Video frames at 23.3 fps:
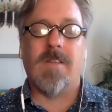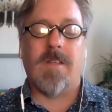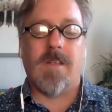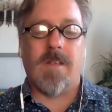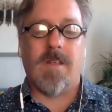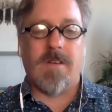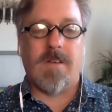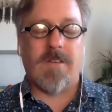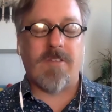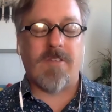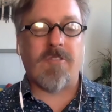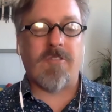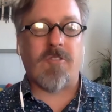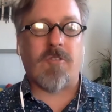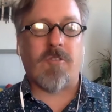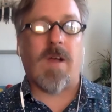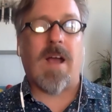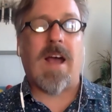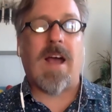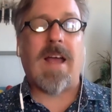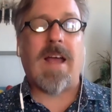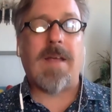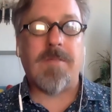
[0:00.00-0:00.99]

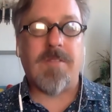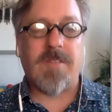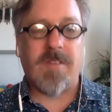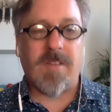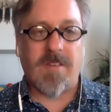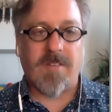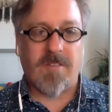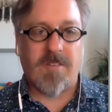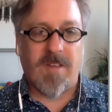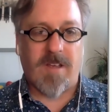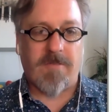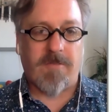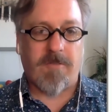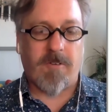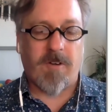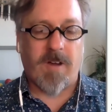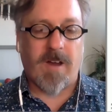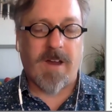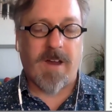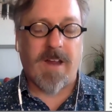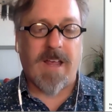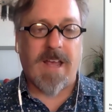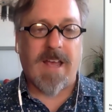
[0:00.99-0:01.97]
describes this
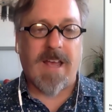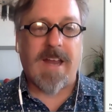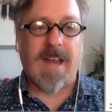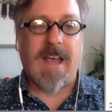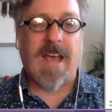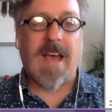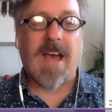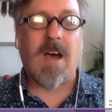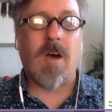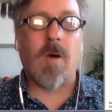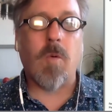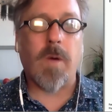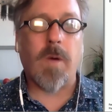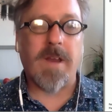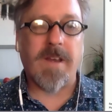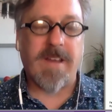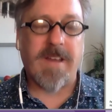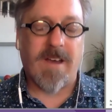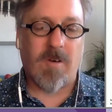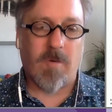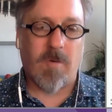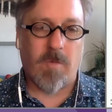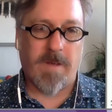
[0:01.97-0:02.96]
suffering and how we
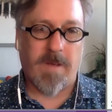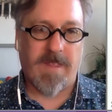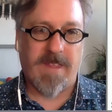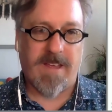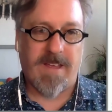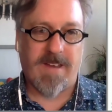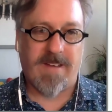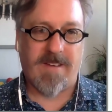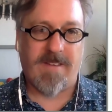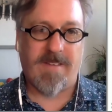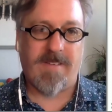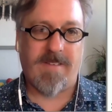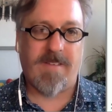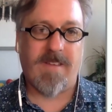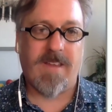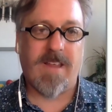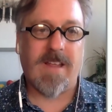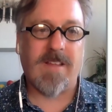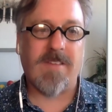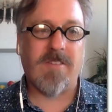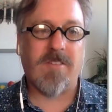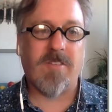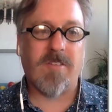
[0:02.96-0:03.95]
dealt with it.
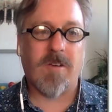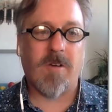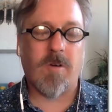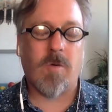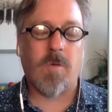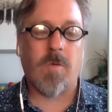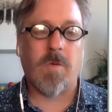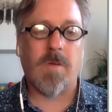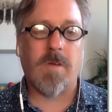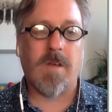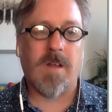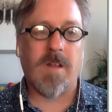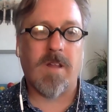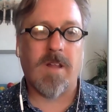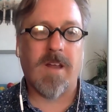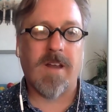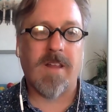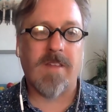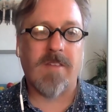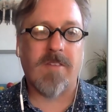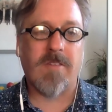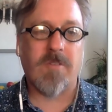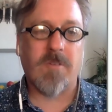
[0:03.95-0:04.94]
And so a lot of
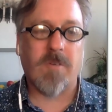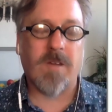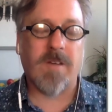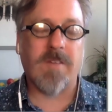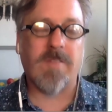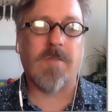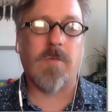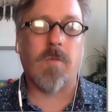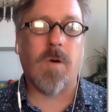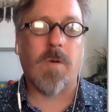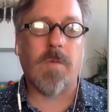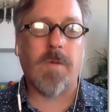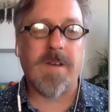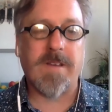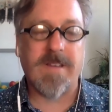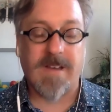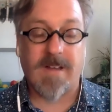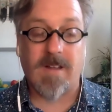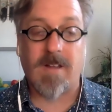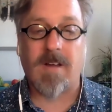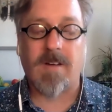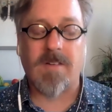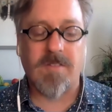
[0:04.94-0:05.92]
the story is what we
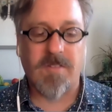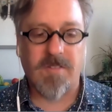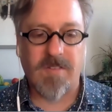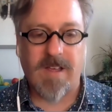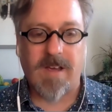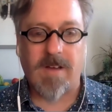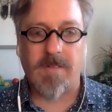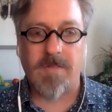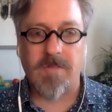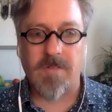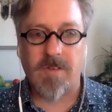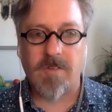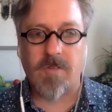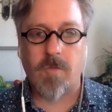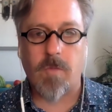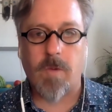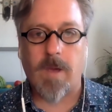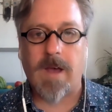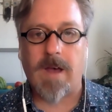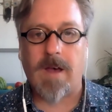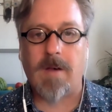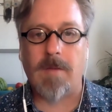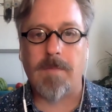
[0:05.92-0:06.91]
tell ourselves as
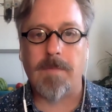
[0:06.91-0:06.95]
well.